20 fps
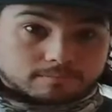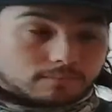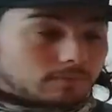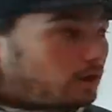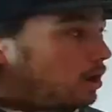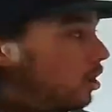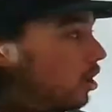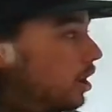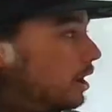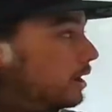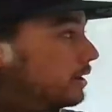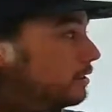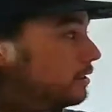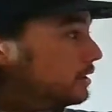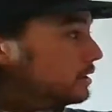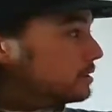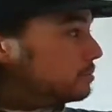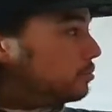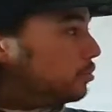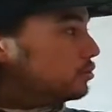on
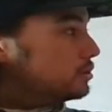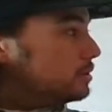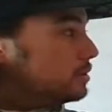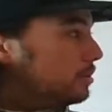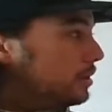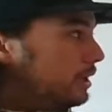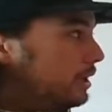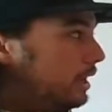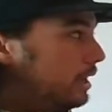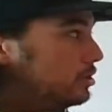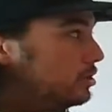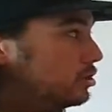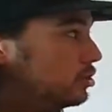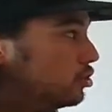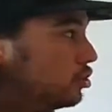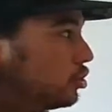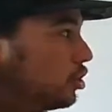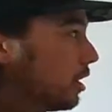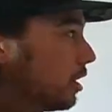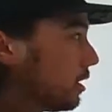this multiplication
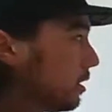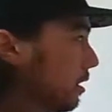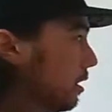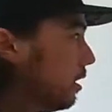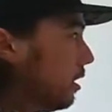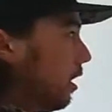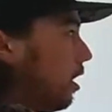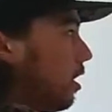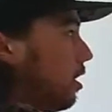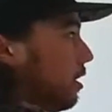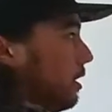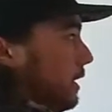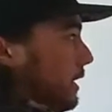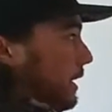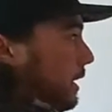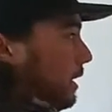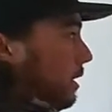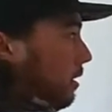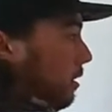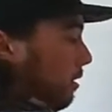chart are
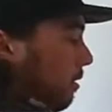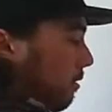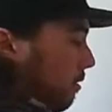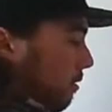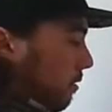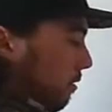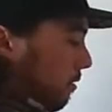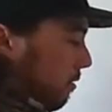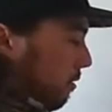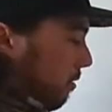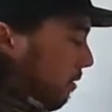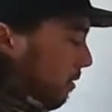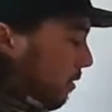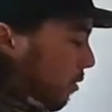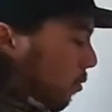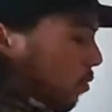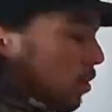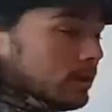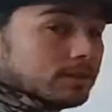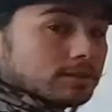in the
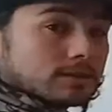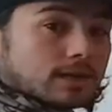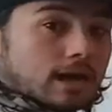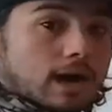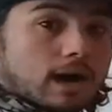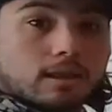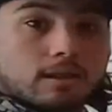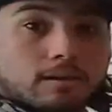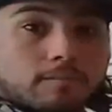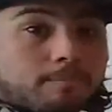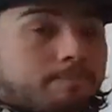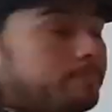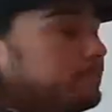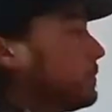ones column